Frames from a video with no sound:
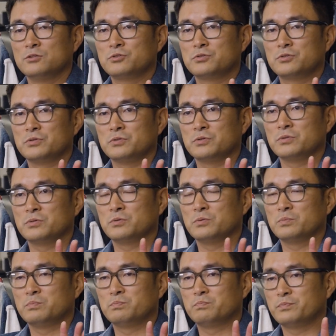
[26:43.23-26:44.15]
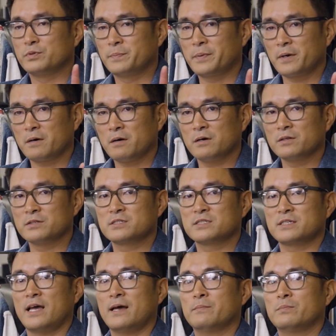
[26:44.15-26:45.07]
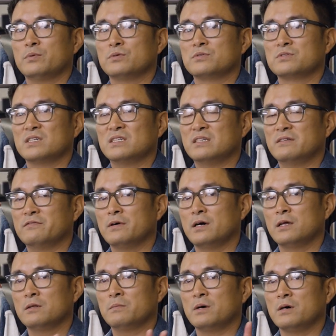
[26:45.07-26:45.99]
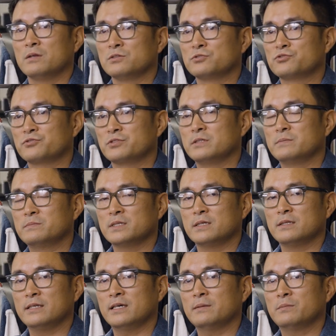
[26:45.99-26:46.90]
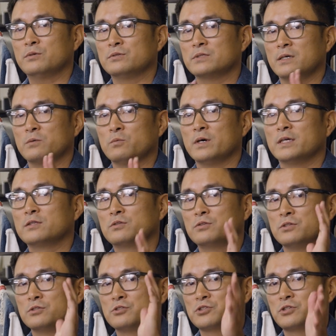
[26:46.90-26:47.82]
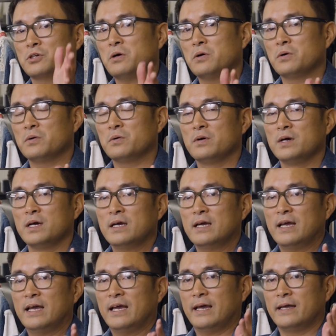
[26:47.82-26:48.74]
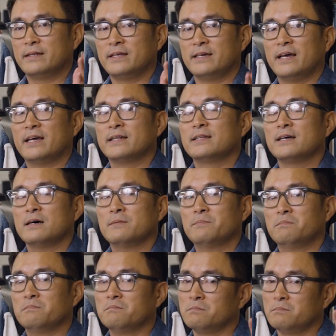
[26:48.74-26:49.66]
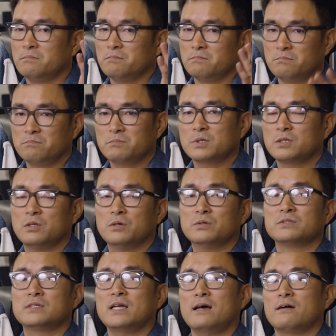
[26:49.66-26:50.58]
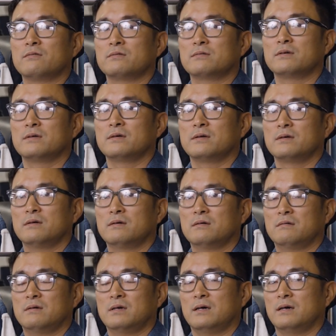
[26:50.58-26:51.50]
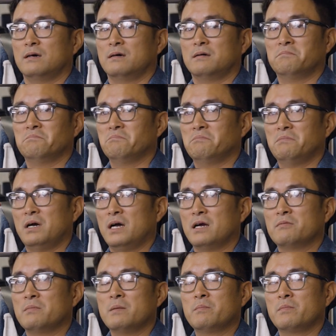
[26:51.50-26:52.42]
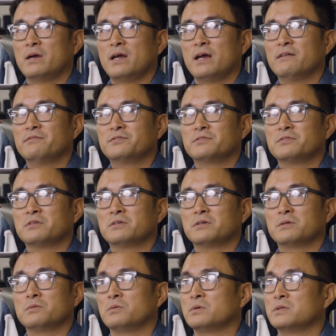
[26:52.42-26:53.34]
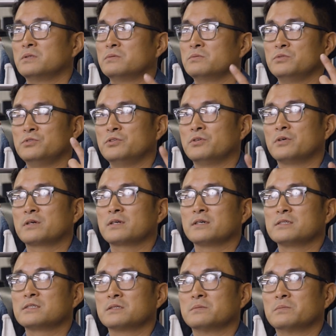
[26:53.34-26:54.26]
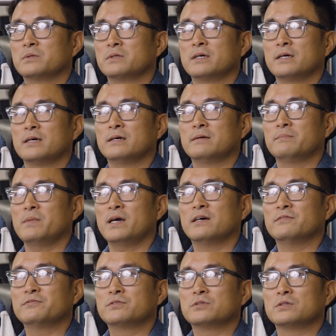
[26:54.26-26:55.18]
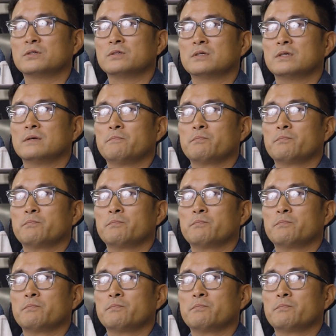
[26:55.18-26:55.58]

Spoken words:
to prepare all the samples and develop all the trims and labels, and went to the show and they end up closed down. I remember after one New York customer, after